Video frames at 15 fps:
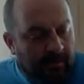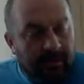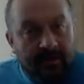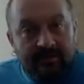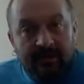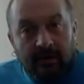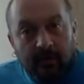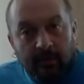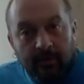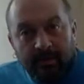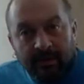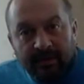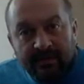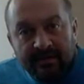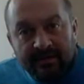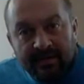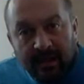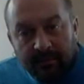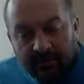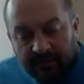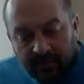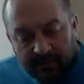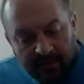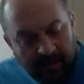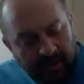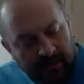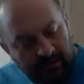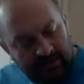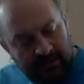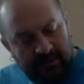I said, I'll repeat this step a few
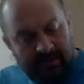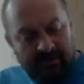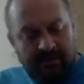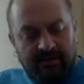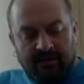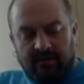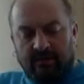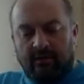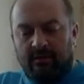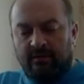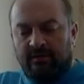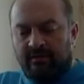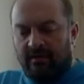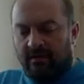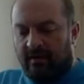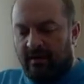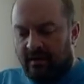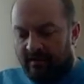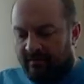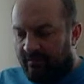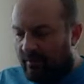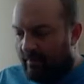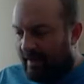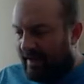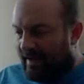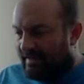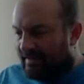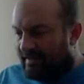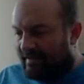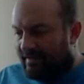times. Glue's good. I can feel my
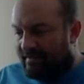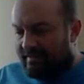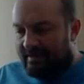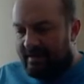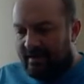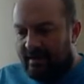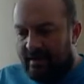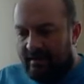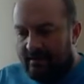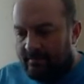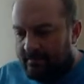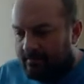hands getting all sticky.